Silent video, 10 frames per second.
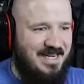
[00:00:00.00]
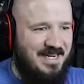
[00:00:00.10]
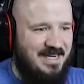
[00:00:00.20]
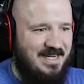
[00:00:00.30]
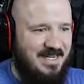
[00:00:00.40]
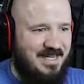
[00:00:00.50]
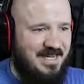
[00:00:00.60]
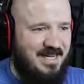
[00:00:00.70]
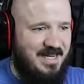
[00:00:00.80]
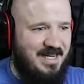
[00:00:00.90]
I got it. I
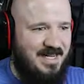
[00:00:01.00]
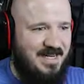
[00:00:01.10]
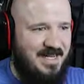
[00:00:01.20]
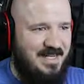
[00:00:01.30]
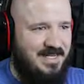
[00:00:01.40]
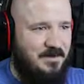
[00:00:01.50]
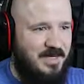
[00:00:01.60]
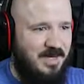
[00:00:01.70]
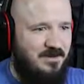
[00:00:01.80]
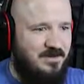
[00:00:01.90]
got it. There we
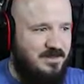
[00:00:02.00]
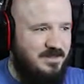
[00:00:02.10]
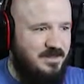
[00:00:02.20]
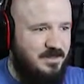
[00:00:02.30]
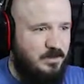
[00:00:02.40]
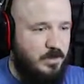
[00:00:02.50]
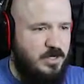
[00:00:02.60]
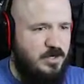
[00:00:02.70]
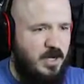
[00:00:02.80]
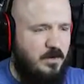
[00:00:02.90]
go. Where
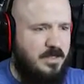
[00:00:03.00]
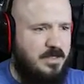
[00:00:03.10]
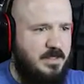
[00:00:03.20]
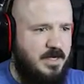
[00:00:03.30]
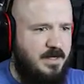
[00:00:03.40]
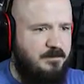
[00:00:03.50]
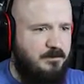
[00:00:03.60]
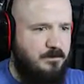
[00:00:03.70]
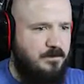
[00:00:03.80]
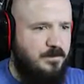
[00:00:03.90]
you going, huh?
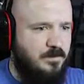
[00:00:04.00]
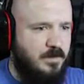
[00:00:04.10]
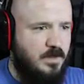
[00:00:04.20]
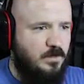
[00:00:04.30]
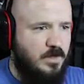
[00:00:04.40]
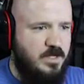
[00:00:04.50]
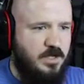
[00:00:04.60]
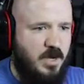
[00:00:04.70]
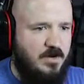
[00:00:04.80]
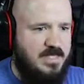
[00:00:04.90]
Where you
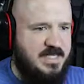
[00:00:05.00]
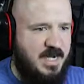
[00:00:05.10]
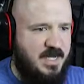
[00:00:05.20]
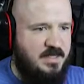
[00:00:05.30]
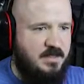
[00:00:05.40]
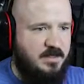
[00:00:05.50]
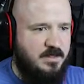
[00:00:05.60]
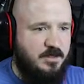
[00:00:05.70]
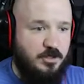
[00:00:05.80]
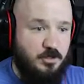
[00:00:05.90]
going, son?
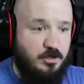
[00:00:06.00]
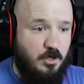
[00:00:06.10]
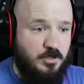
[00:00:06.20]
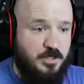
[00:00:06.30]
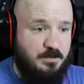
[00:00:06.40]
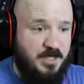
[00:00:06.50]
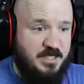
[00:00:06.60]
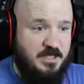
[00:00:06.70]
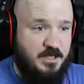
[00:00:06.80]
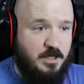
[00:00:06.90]
You're you nosing
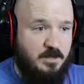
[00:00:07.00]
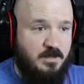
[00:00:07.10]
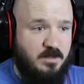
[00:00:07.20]
places. It.